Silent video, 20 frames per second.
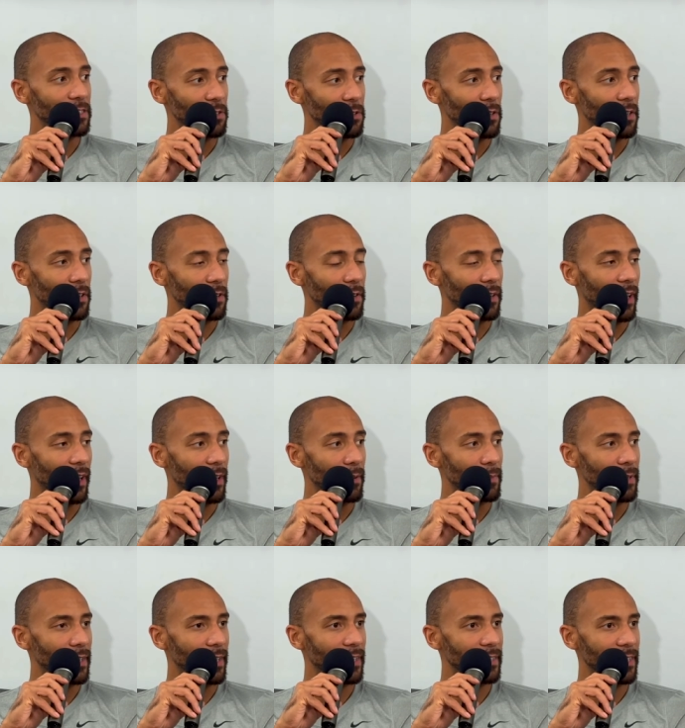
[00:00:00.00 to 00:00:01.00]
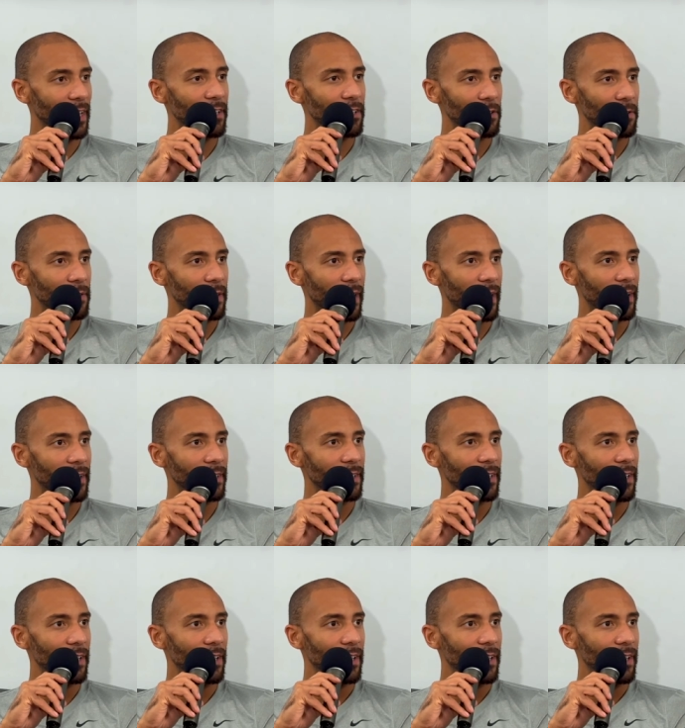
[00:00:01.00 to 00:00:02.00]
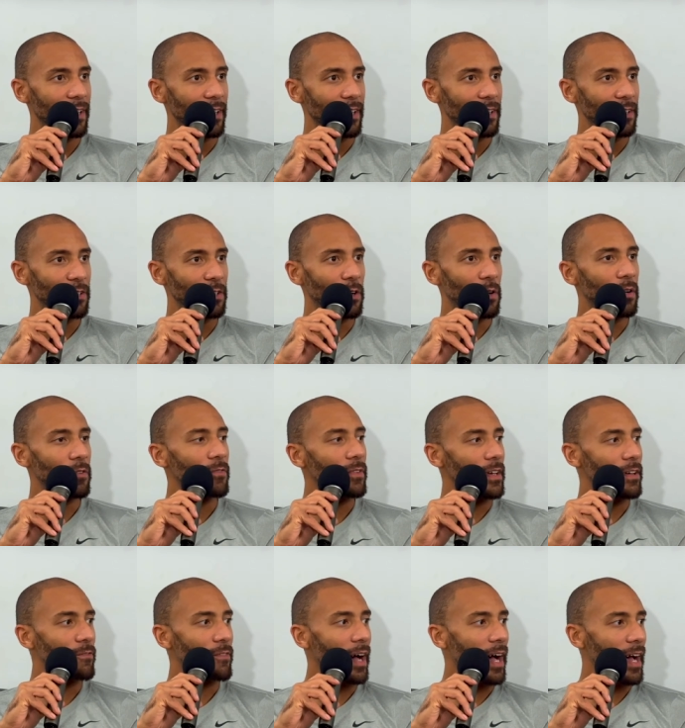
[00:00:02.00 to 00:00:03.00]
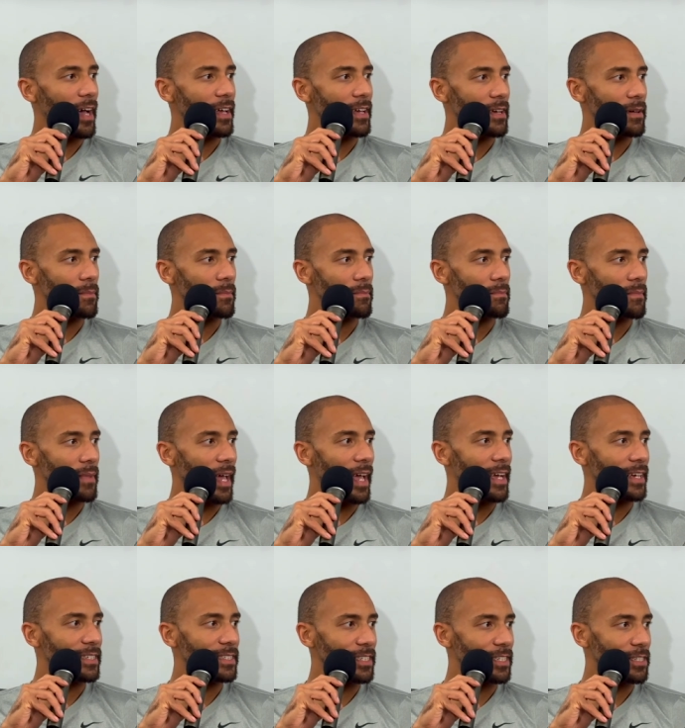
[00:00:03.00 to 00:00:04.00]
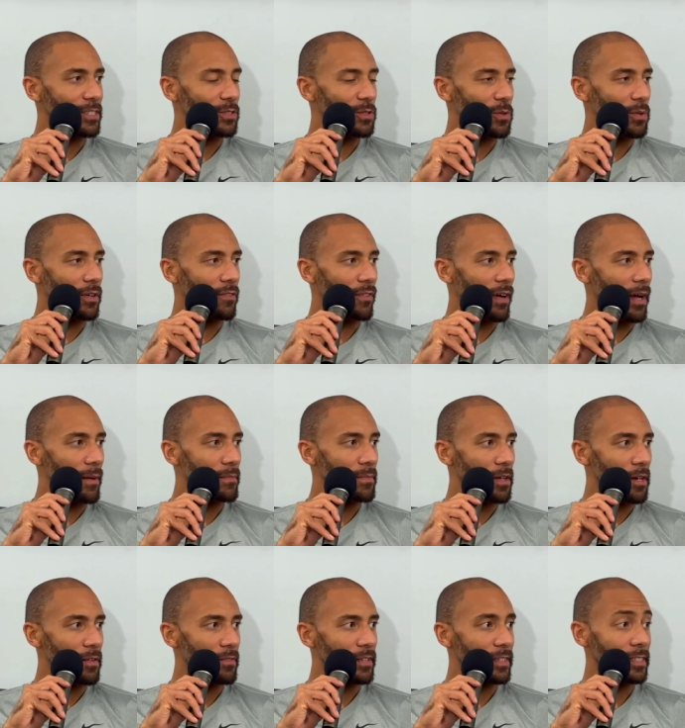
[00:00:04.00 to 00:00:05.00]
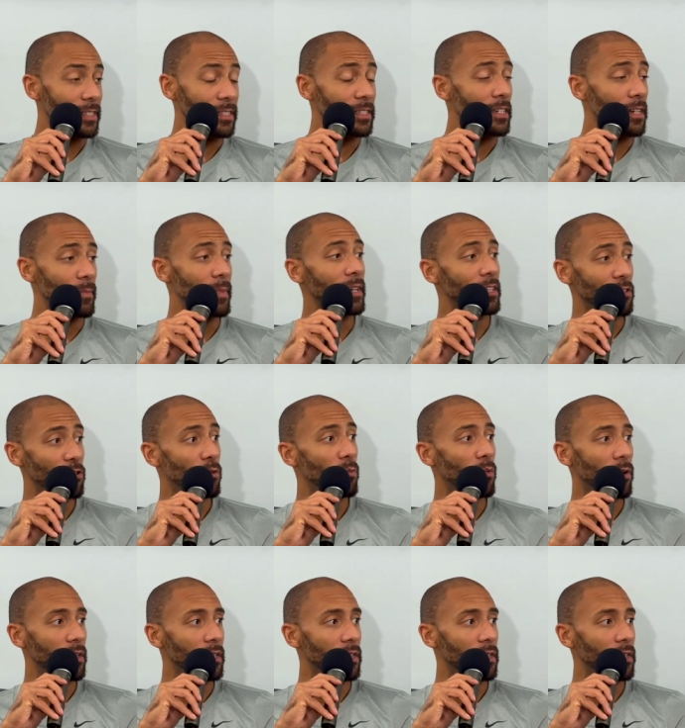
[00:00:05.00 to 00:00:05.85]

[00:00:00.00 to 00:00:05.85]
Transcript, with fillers: you mm-hmm. were okay because I know that you know, if if I am mm-hmm. anxious mm-hmm. or if I'm nervous, it's going to make you more